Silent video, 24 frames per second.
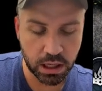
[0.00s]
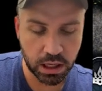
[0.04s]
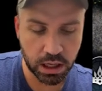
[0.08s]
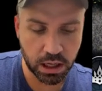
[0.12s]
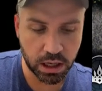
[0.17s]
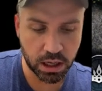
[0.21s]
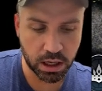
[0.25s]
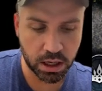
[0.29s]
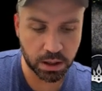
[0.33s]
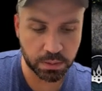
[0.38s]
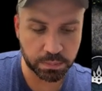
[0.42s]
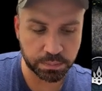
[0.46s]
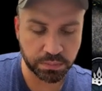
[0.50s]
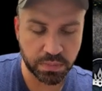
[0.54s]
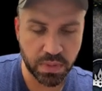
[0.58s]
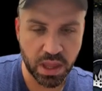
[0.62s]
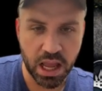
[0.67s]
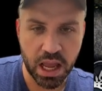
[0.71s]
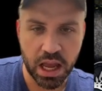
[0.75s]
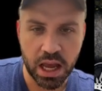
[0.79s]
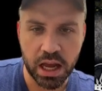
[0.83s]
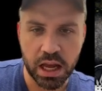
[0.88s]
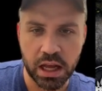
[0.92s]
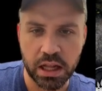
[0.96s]

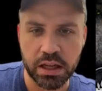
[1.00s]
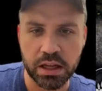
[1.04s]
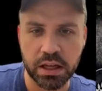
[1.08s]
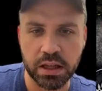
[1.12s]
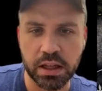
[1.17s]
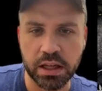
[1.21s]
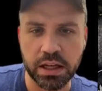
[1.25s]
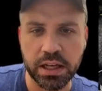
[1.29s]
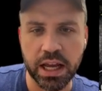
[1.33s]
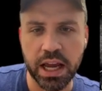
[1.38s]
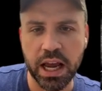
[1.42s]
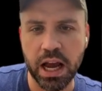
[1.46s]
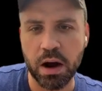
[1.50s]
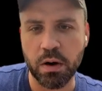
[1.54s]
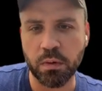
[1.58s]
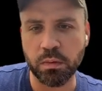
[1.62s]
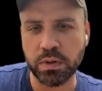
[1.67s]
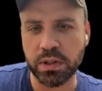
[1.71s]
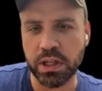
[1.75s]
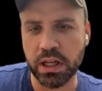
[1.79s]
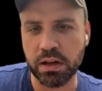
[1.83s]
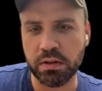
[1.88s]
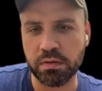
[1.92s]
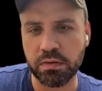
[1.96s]
The other day I
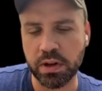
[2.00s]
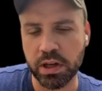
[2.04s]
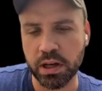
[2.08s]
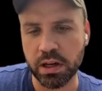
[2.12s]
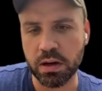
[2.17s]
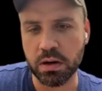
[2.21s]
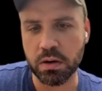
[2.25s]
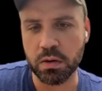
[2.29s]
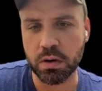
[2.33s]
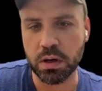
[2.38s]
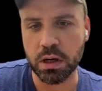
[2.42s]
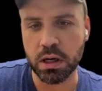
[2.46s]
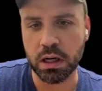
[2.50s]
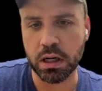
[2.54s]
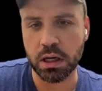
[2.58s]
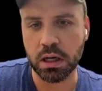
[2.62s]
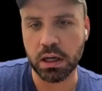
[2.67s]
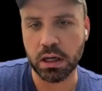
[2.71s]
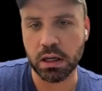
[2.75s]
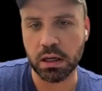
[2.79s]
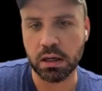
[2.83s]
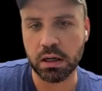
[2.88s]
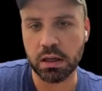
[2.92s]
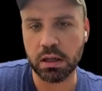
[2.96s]
did a video
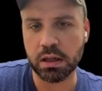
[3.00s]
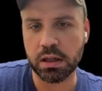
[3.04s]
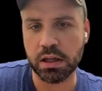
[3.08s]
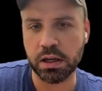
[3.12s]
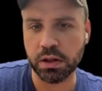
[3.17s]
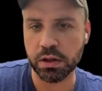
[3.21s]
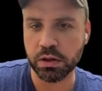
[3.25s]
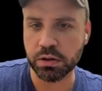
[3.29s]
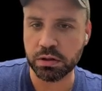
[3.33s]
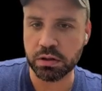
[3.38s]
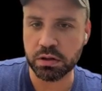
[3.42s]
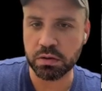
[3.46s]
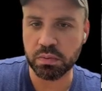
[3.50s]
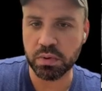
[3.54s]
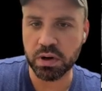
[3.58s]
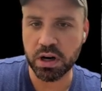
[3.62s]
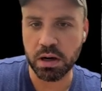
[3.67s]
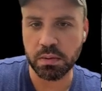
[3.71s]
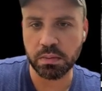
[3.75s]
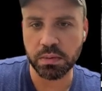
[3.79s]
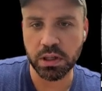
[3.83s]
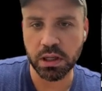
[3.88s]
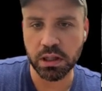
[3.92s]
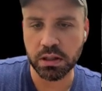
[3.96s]
on the other two
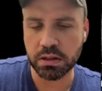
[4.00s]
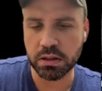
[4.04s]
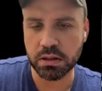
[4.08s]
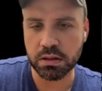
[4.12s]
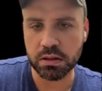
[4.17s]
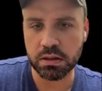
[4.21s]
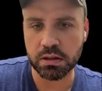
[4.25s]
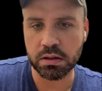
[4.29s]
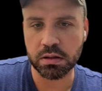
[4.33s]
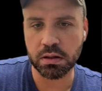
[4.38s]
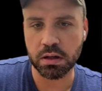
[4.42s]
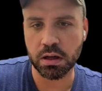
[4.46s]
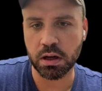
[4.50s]
prop dungeons